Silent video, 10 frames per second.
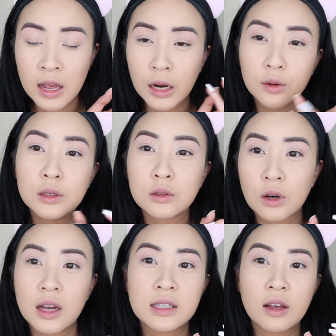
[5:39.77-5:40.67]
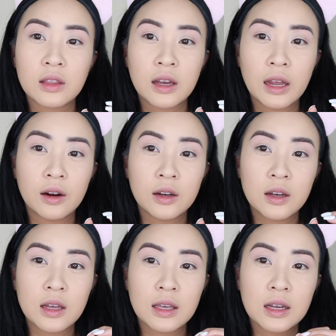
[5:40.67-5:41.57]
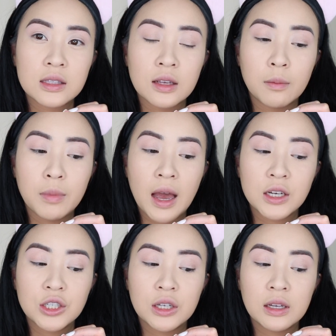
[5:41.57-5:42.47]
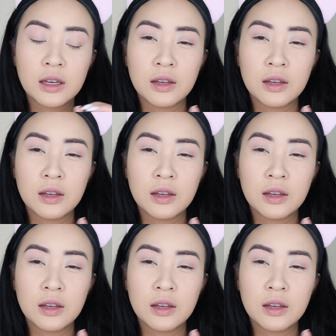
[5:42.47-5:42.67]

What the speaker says: it really dries out that area and gets patchy.